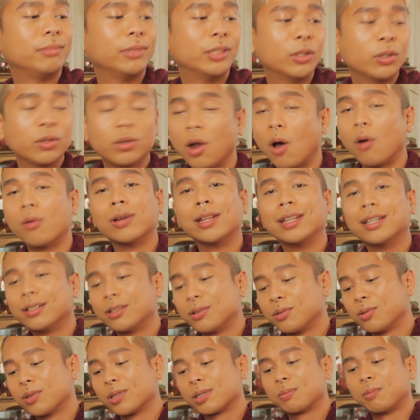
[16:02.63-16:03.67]
You don't need to
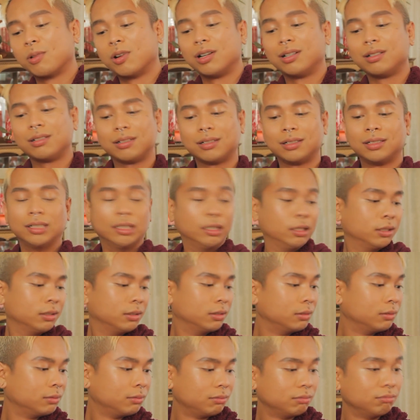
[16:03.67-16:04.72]
do this part.
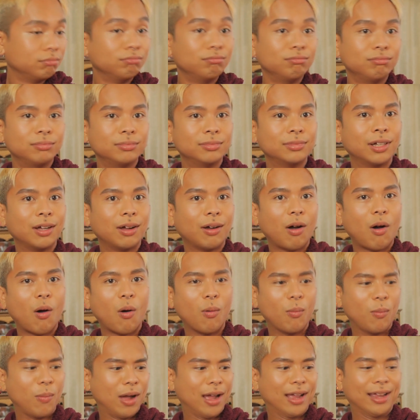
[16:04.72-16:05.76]

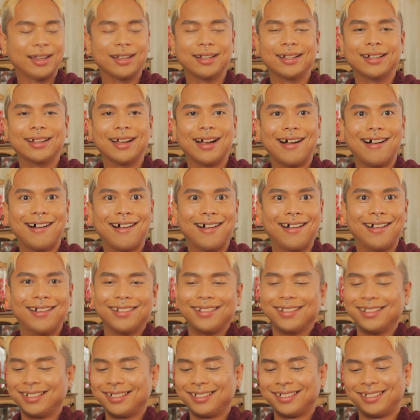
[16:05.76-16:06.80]
Oh my
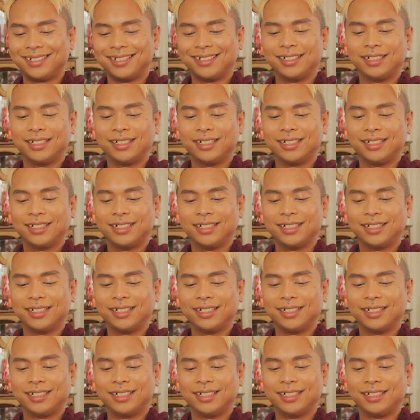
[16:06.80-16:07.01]
God.